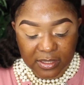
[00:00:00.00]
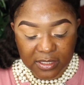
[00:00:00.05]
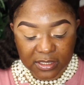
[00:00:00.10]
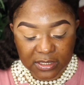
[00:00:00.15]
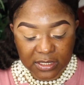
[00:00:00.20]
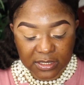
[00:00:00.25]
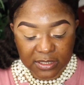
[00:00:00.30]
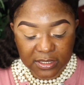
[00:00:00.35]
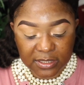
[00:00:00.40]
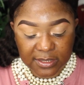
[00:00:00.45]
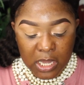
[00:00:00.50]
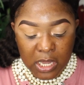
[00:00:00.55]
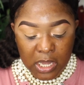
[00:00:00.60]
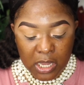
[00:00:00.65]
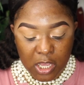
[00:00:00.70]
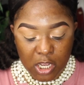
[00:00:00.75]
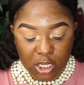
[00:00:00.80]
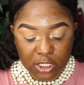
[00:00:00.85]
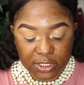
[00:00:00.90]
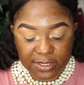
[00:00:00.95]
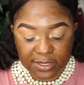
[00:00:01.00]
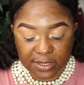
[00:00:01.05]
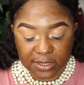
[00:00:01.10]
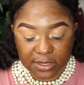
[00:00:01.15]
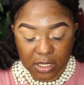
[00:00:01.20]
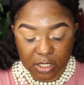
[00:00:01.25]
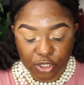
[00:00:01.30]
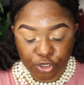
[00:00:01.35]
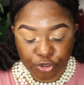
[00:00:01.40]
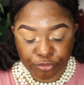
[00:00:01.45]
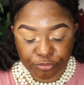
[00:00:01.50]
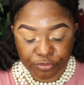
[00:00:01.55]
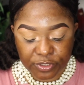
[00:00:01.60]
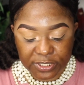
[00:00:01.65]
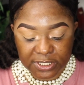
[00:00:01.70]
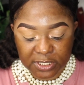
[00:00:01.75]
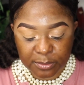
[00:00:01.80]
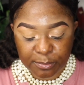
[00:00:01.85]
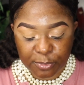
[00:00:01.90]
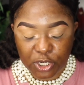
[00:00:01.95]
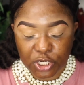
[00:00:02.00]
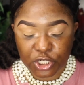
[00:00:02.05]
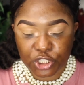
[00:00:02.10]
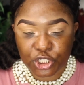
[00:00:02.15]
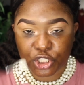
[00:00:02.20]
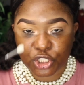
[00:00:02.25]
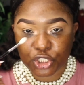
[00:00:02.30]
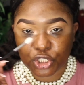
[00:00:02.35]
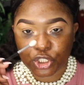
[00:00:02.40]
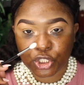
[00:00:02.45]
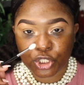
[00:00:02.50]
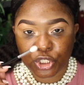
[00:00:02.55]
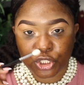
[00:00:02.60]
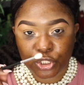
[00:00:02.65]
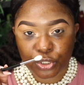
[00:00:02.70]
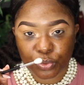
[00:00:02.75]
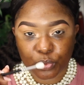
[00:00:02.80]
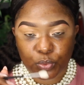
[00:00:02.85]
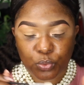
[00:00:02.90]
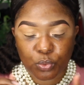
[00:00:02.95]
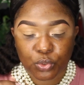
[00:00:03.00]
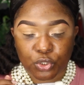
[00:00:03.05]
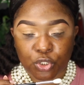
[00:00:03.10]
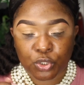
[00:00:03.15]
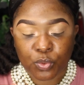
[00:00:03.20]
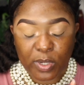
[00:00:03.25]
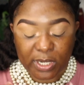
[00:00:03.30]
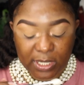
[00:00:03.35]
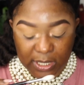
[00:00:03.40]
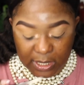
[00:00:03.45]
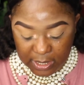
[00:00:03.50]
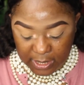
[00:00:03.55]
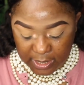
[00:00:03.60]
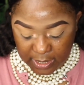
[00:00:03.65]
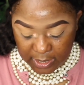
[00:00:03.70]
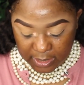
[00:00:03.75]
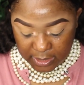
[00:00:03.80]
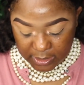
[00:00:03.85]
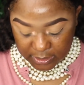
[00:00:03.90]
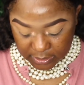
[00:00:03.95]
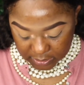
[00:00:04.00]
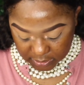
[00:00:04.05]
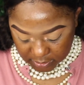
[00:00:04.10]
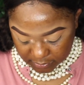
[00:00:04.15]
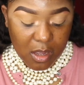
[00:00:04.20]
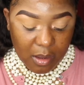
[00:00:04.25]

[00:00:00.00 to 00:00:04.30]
This is this Luxe Crease brush, two twenty-eight.